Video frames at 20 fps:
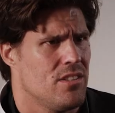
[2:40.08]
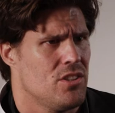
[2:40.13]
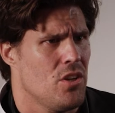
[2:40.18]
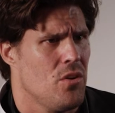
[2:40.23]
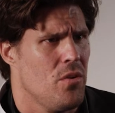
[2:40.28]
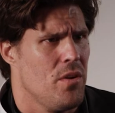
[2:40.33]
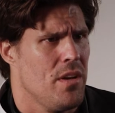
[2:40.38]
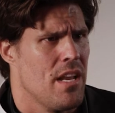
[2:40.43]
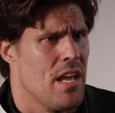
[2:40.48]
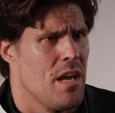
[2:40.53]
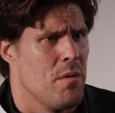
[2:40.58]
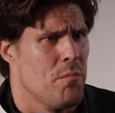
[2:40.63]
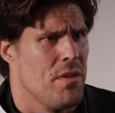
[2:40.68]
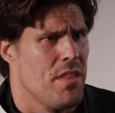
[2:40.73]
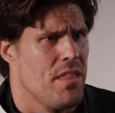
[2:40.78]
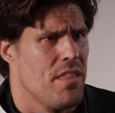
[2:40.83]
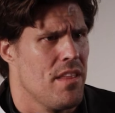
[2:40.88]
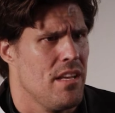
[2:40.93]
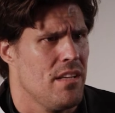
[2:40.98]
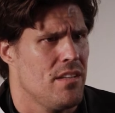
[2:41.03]
You're showing
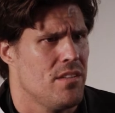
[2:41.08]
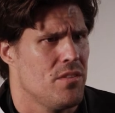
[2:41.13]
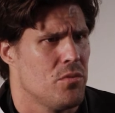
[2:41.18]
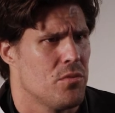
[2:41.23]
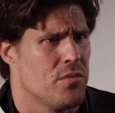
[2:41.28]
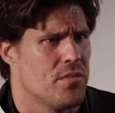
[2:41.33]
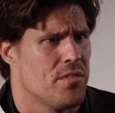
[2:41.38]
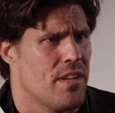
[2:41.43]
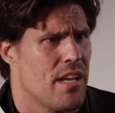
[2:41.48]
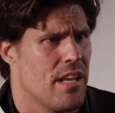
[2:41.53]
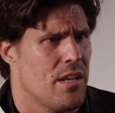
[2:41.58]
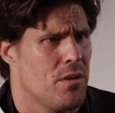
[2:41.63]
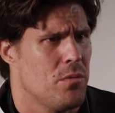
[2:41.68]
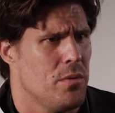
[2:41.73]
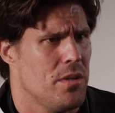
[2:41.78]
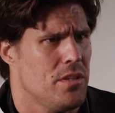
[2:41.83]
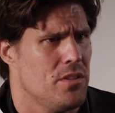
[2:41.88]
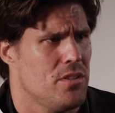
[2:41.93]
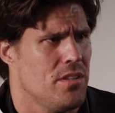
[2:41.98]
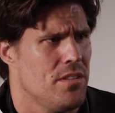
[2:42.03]
empathy to
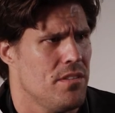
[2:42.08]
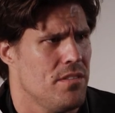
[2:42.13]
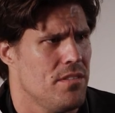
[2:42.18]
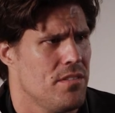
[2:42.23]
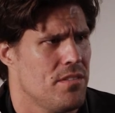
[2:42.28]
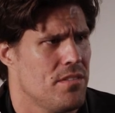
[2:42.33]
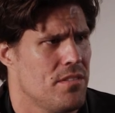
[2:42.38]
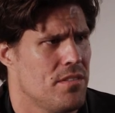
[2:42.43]
sandwiches?